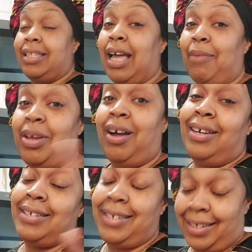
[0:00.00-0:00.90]
the time
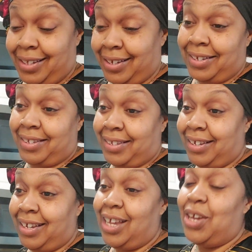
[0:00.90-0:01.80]
y'all see this,
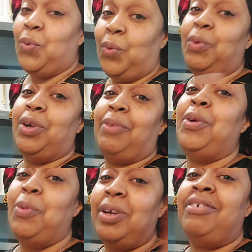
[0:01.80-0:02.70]
we would
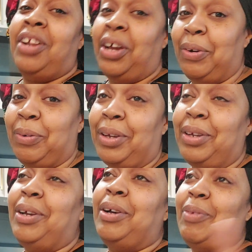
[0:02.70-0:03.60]
have known
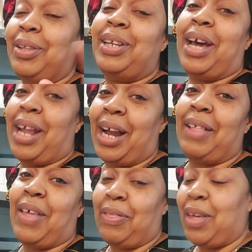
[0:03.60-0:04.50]
whether or not I
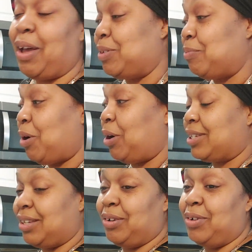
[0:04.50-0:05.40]
got that 1,000 mark.
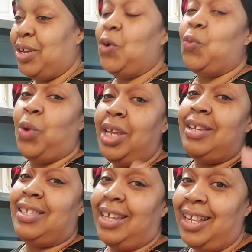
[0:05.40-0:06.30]
So when
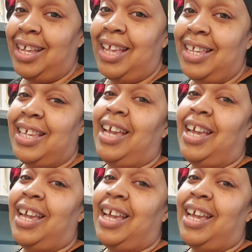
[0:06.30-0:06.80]
you see this,